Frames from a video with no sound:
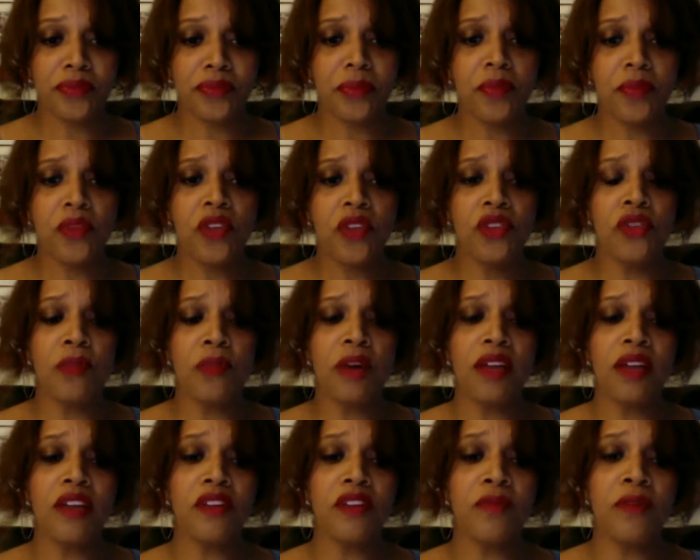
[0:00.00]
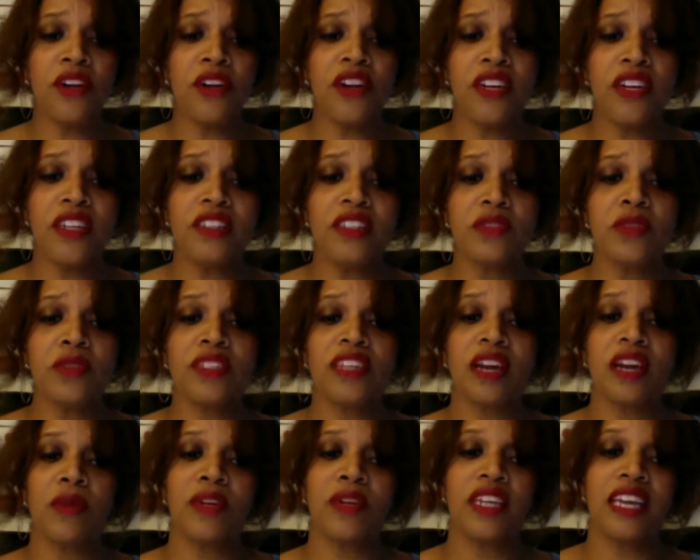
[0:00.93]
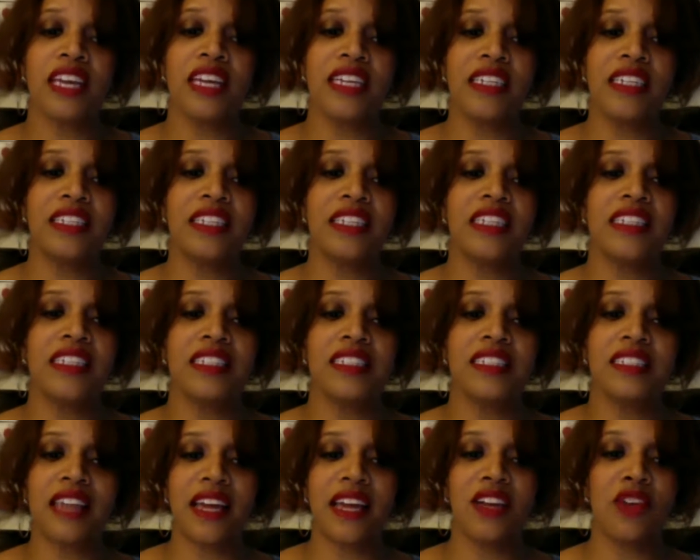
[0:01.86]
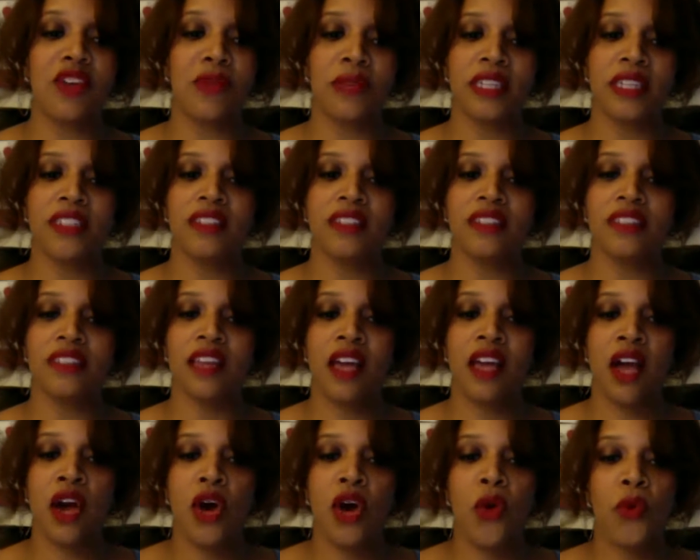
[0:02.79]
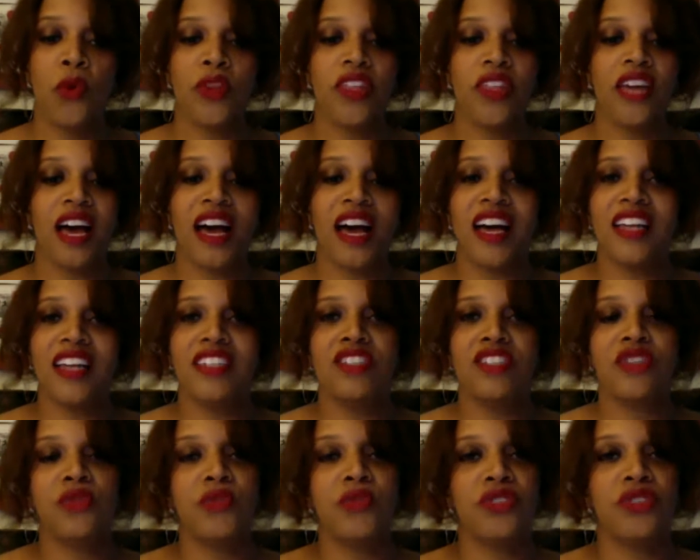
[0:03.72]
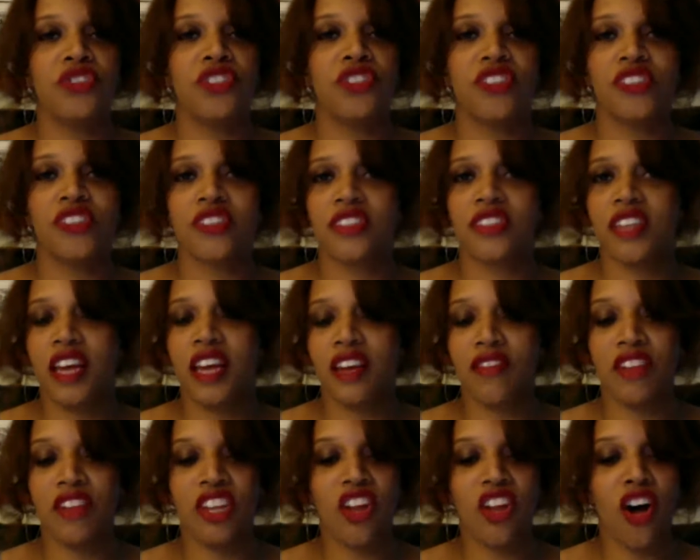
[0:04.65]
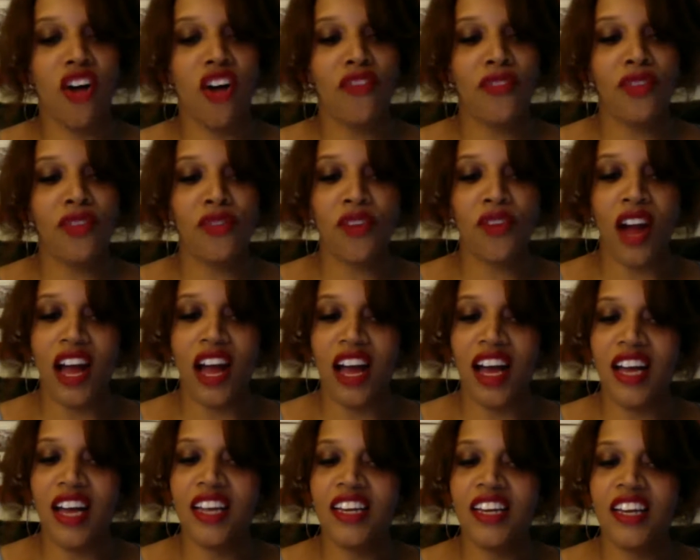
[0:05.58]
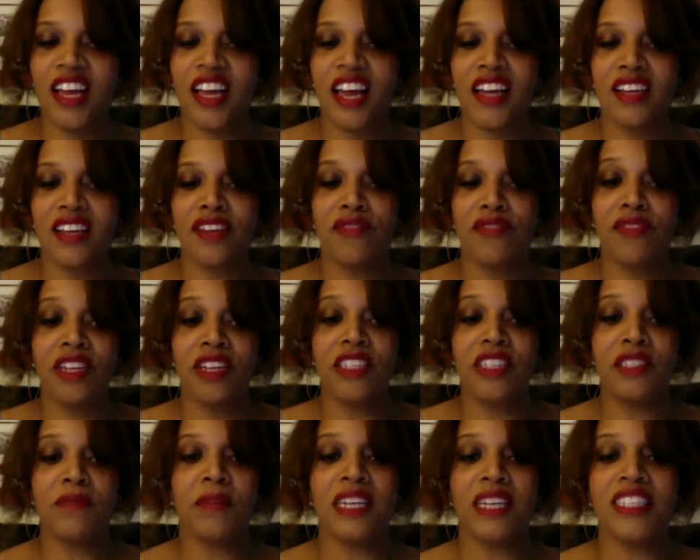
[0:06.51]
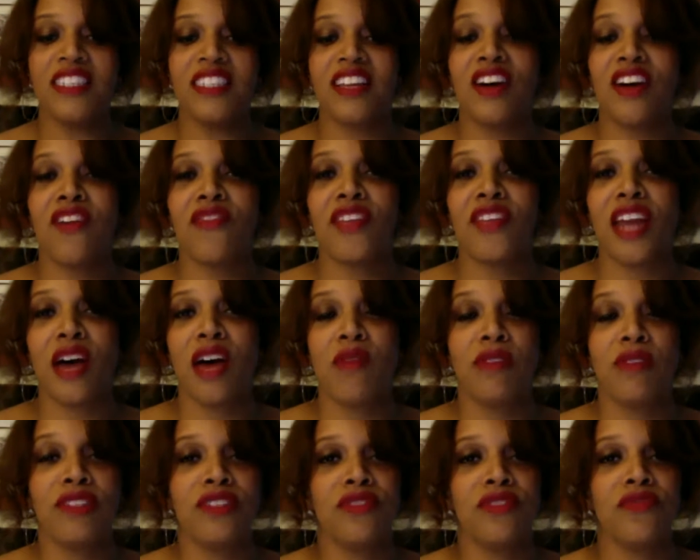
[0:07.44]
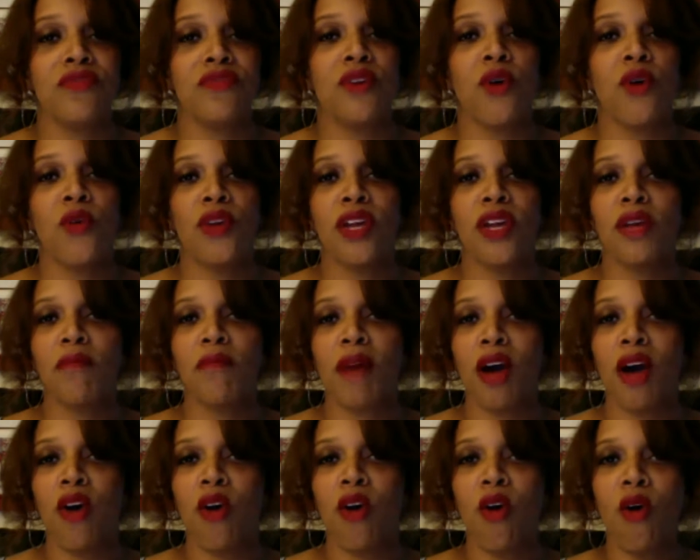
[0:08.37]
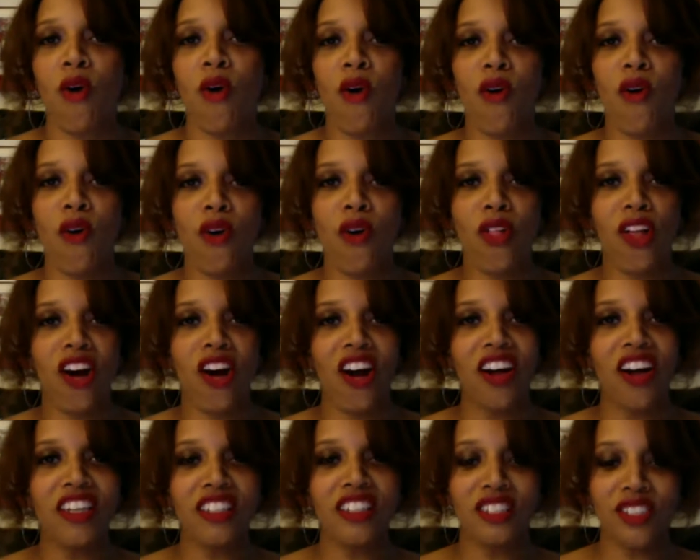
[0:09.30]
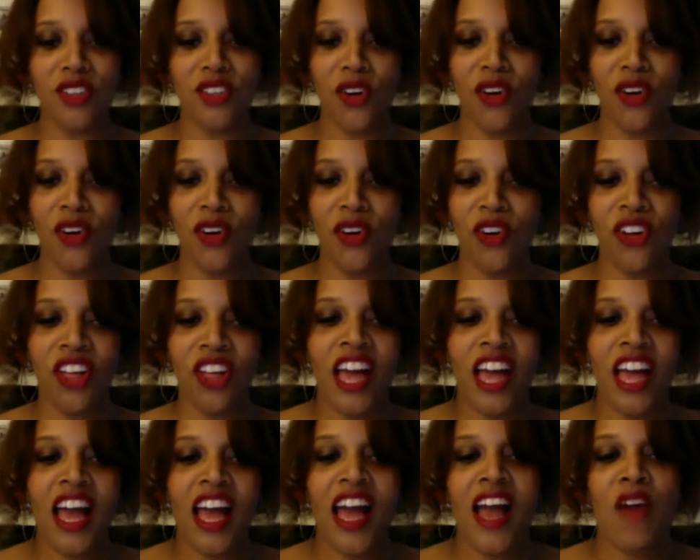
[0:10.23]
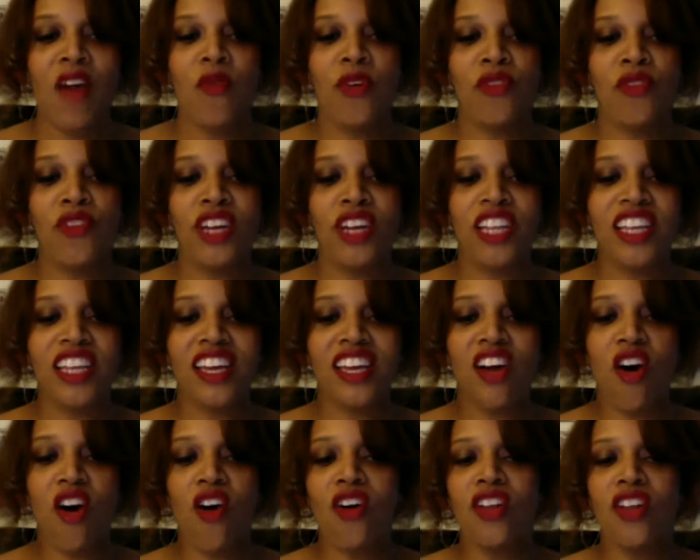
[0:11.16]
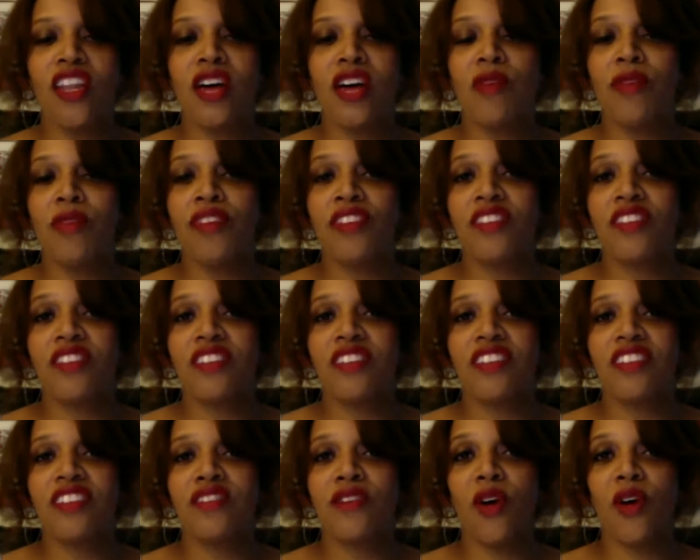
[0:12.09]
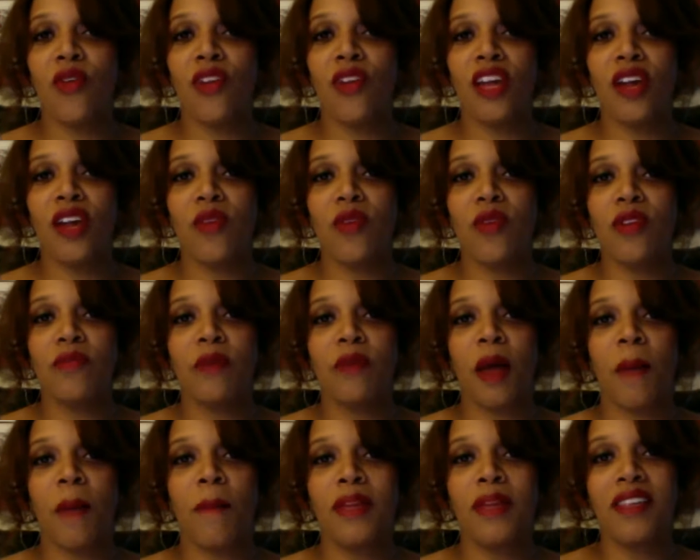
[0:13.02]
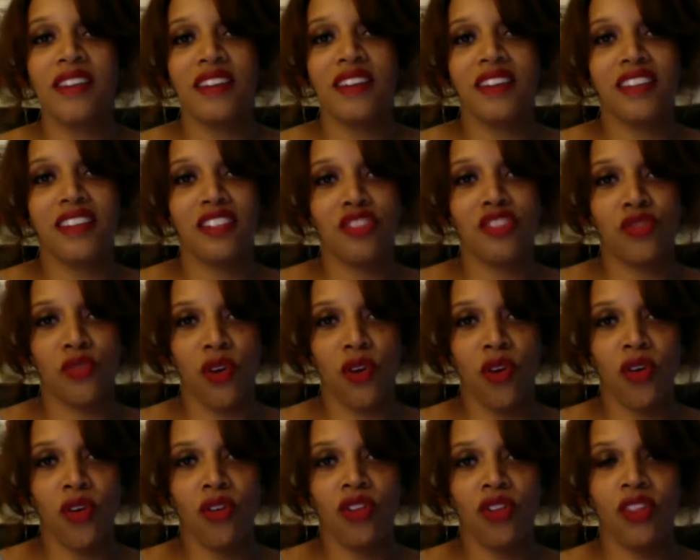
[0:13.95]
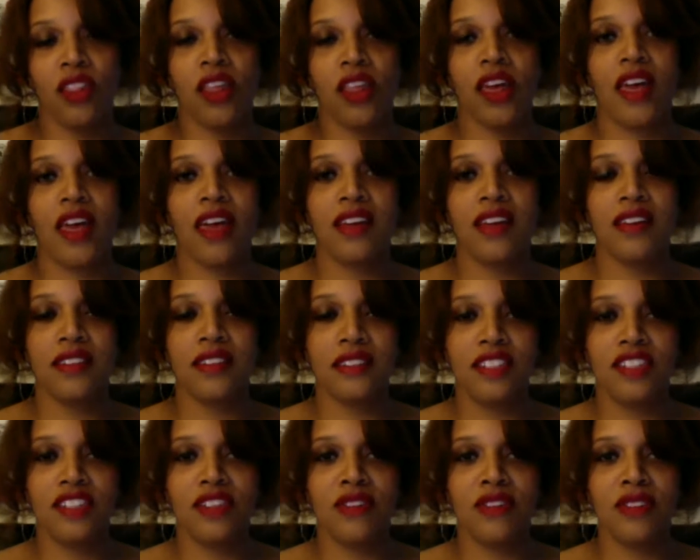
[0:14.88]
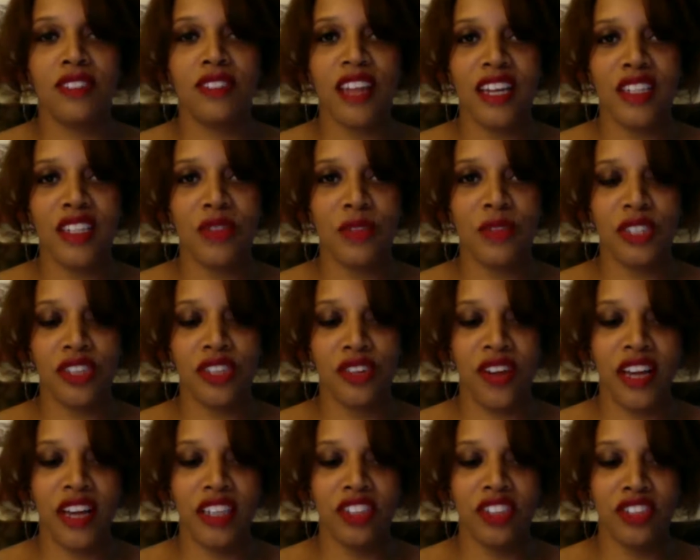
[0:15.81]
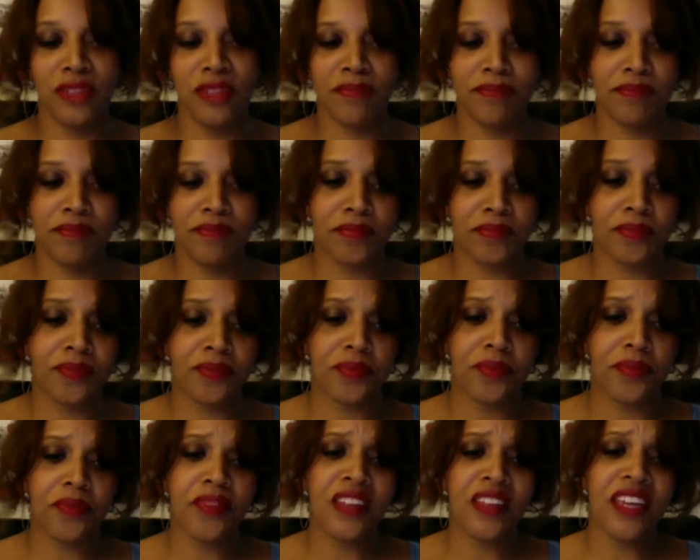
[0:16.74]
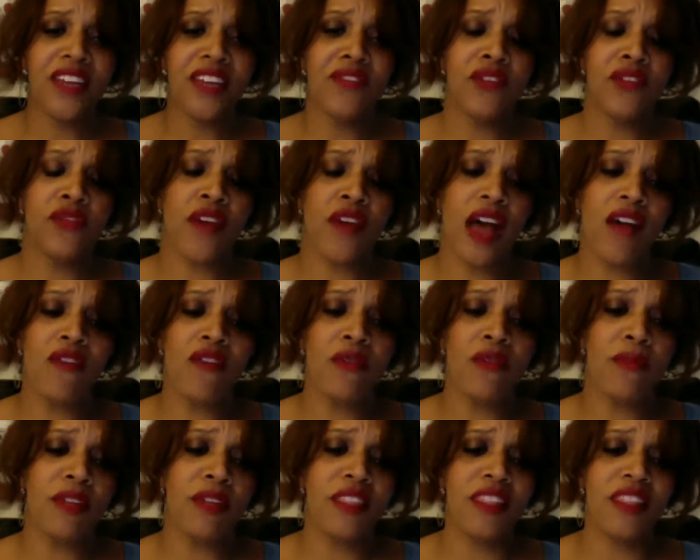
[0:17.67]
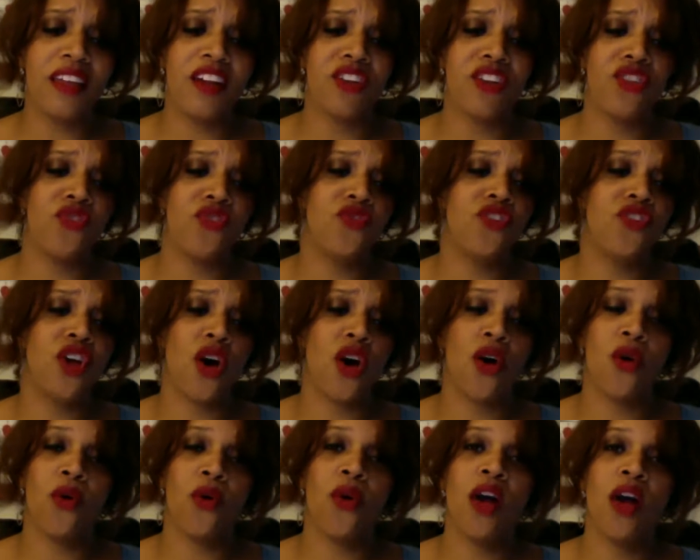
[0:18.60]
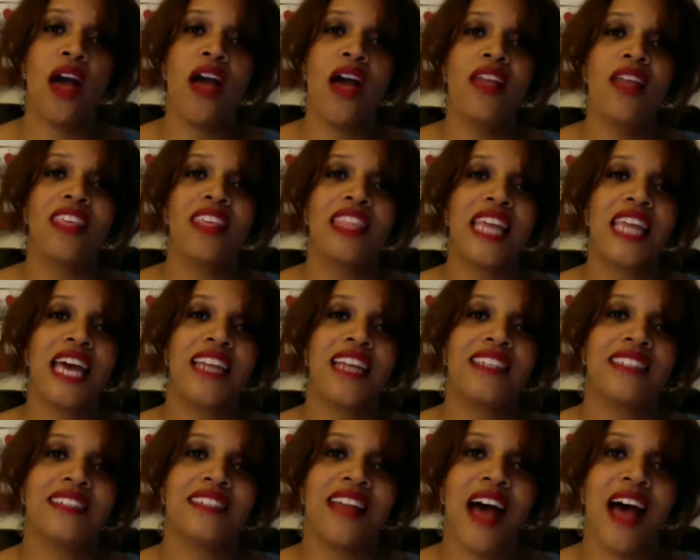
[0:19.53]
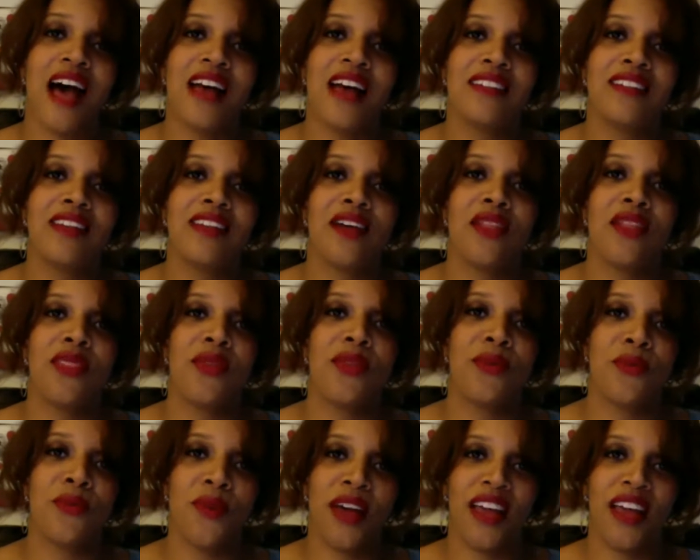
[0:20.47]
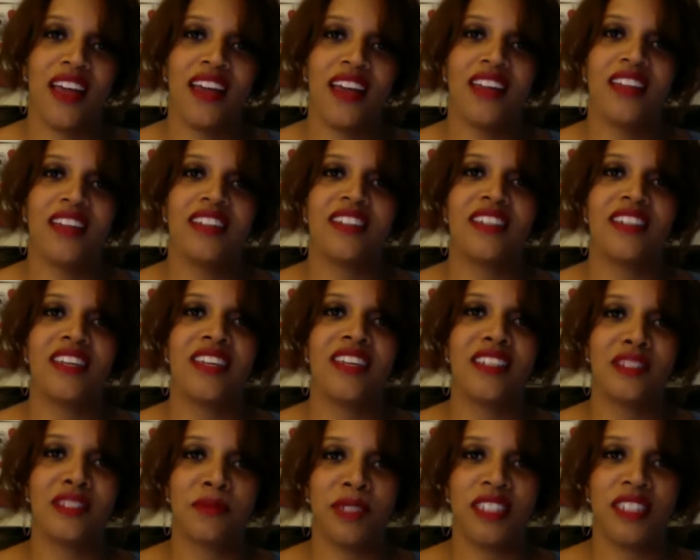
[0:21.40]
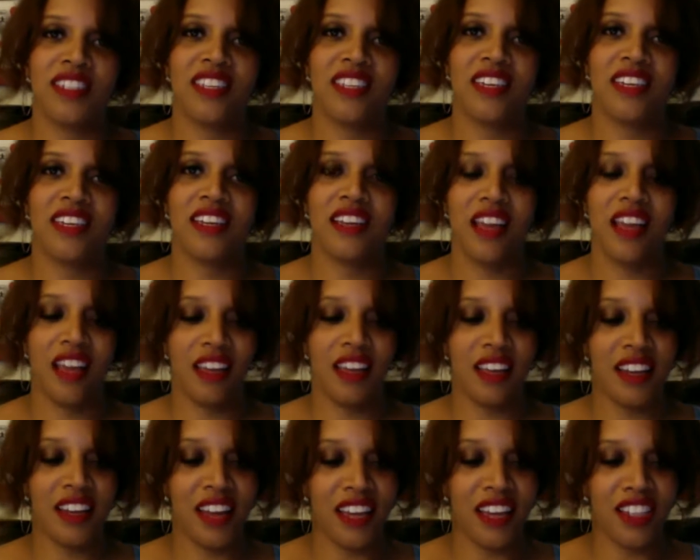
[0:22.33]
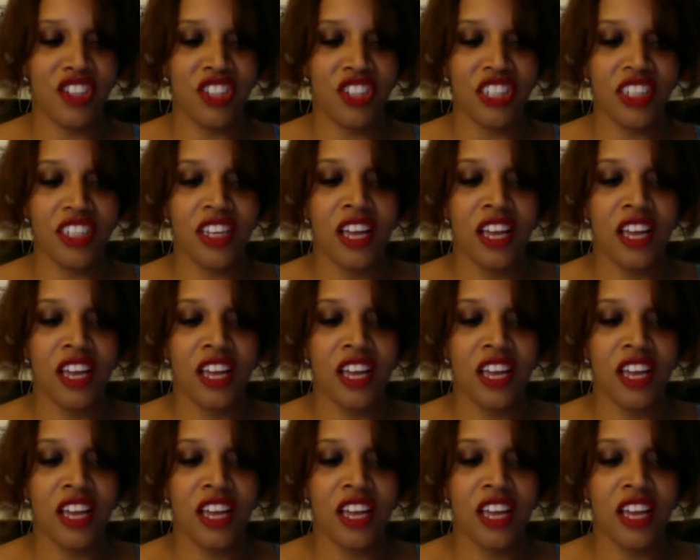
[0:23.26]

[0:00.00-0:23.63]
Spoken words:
So my experience was that I would get into these entanglements with guys who were just kind of along for the ride and convince myself that I was devoting my whole heart and soul, when really all I was devoting was my ability to control and, sexual interaction. And if you've ever been there, you know that that is not the way to intimacy and connection.